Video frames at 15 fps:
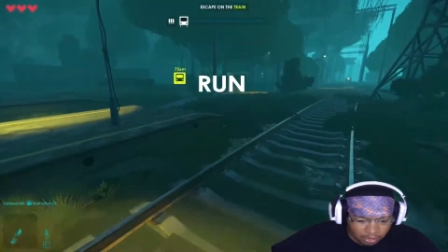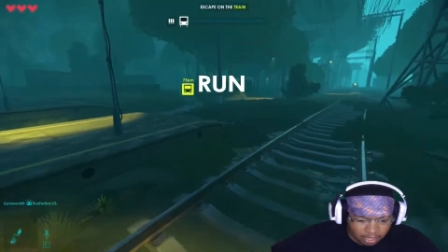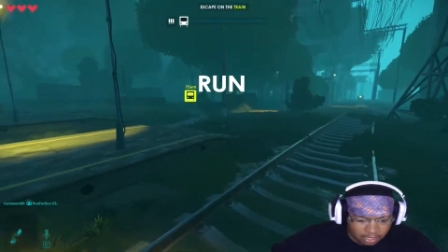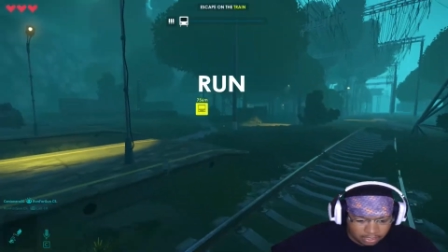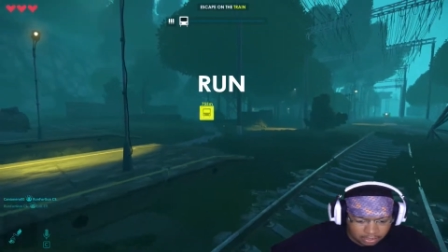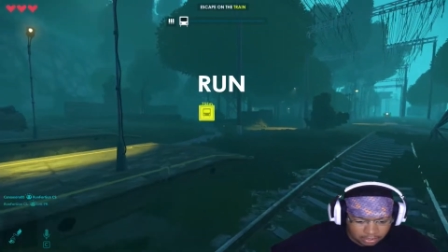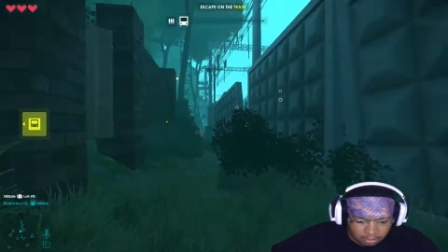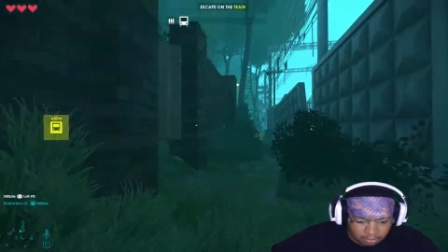
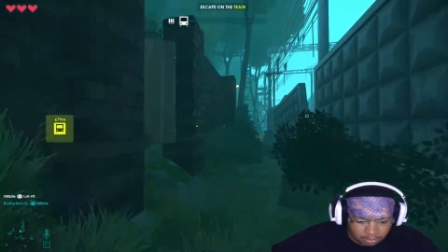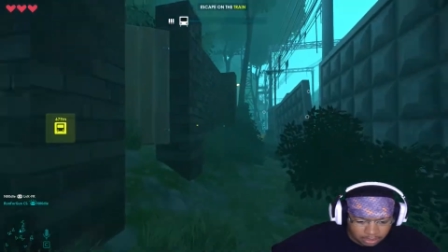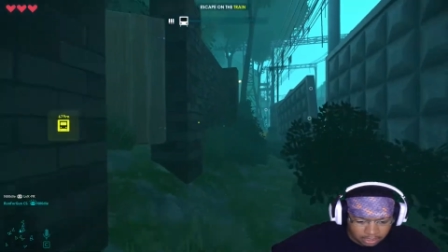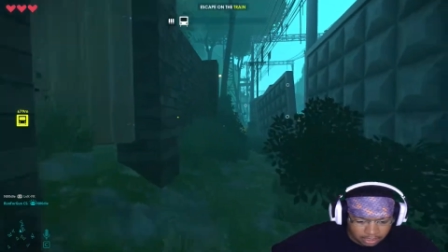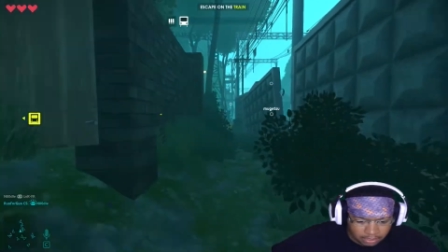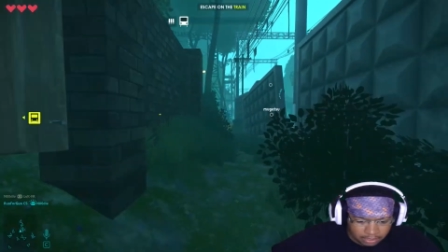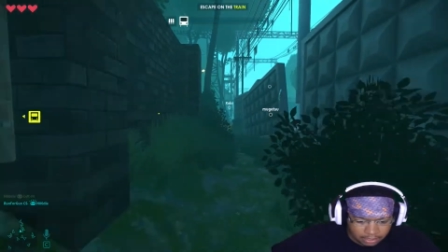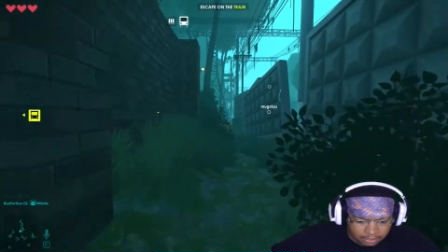run! Oh my
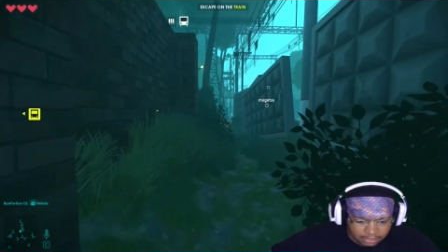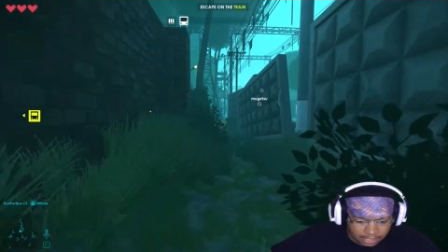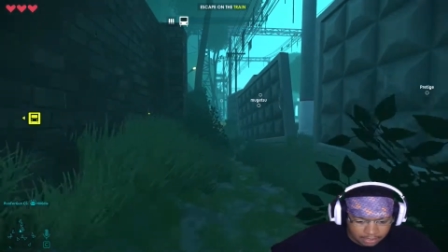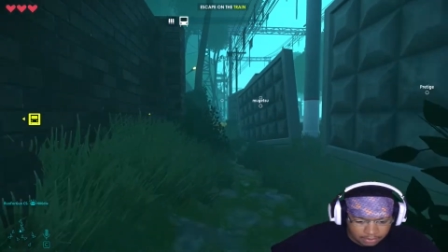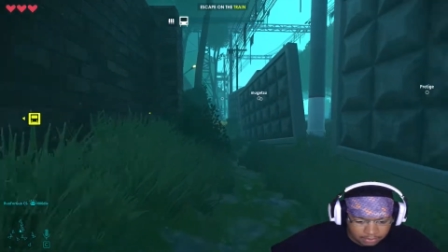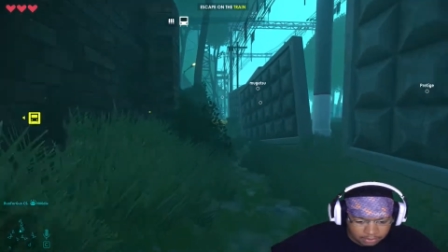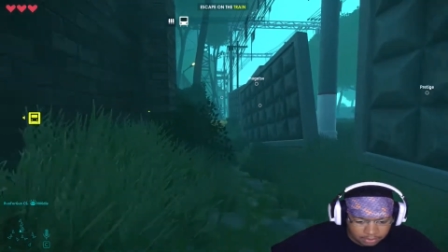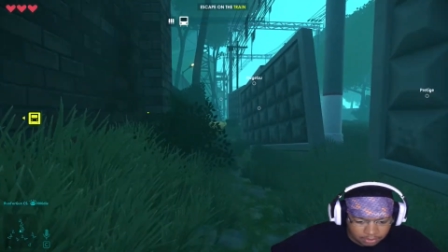god, the
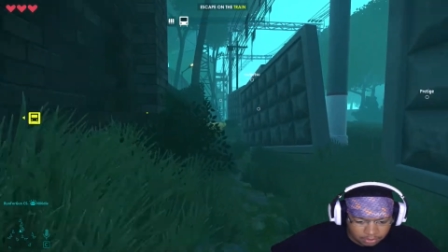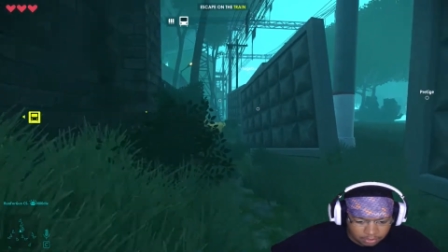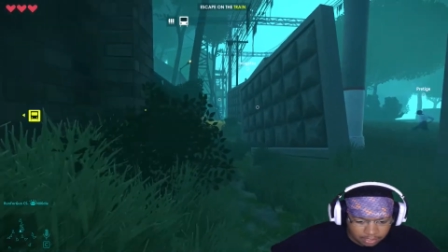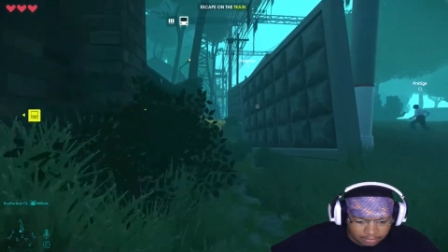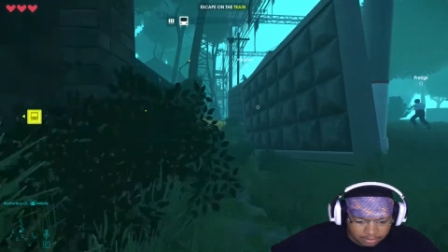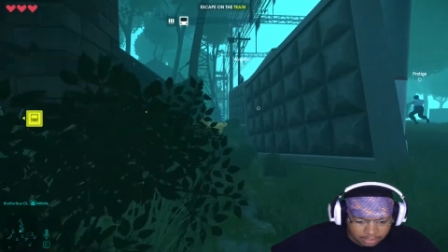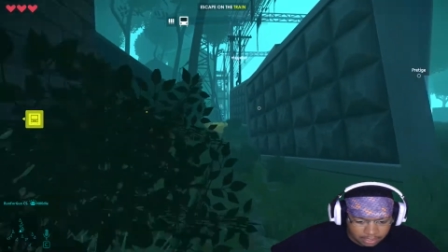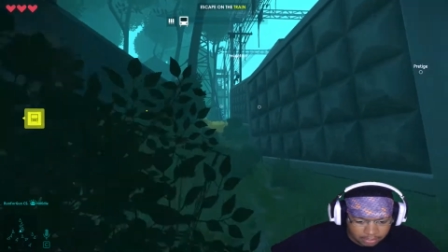sounds are so
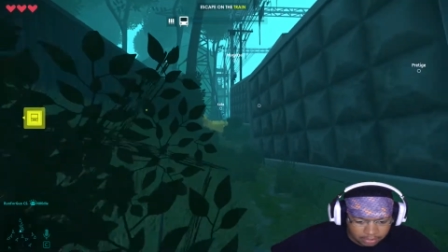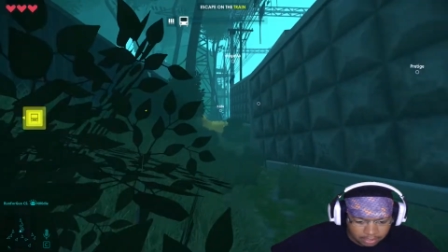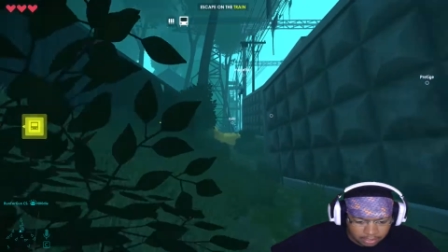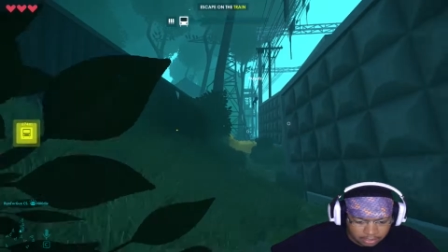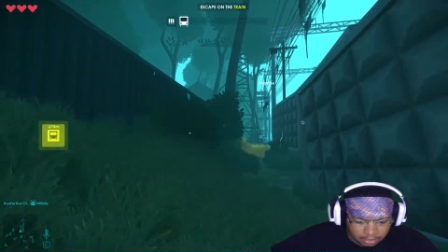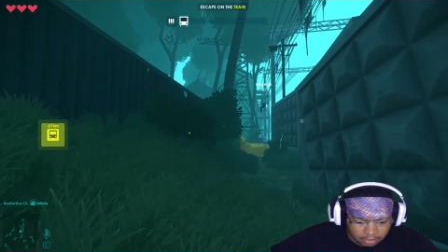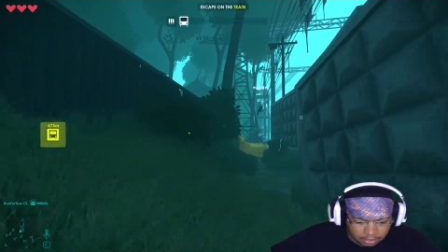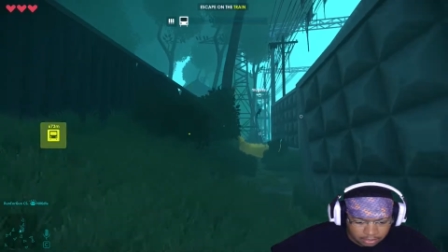damn scary.